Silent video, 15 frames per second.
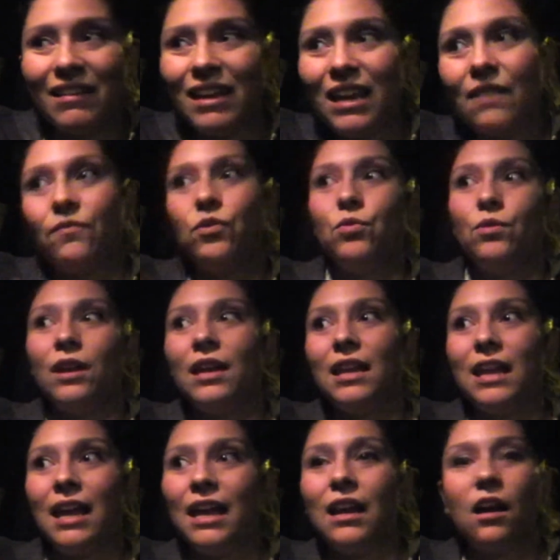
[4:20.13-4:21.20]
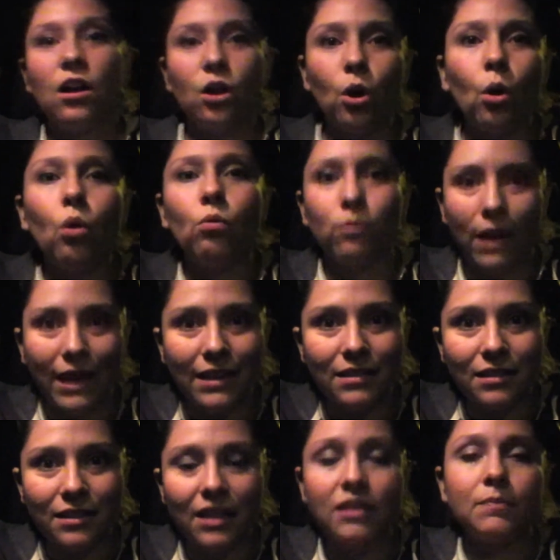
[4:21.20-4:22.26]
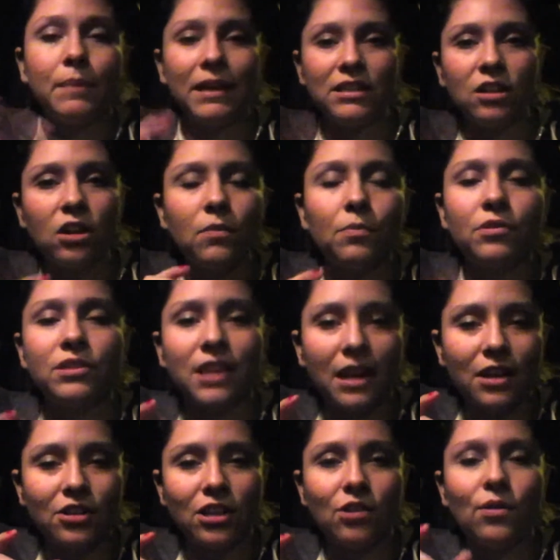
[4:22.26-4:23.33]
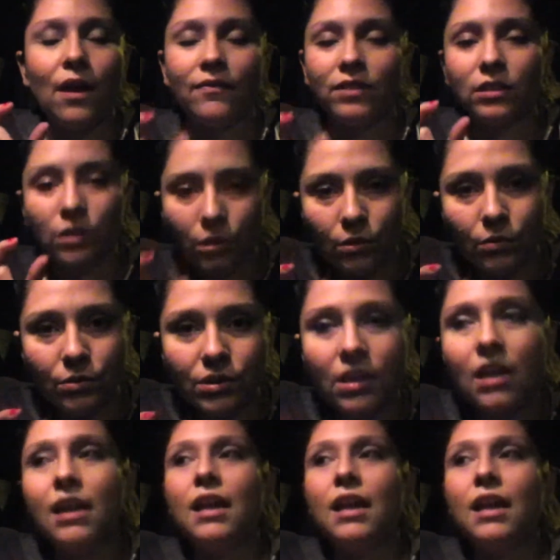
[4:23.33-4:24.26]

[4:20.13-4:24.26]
if you can hit a goal weight that's based on a percentage that you have to lose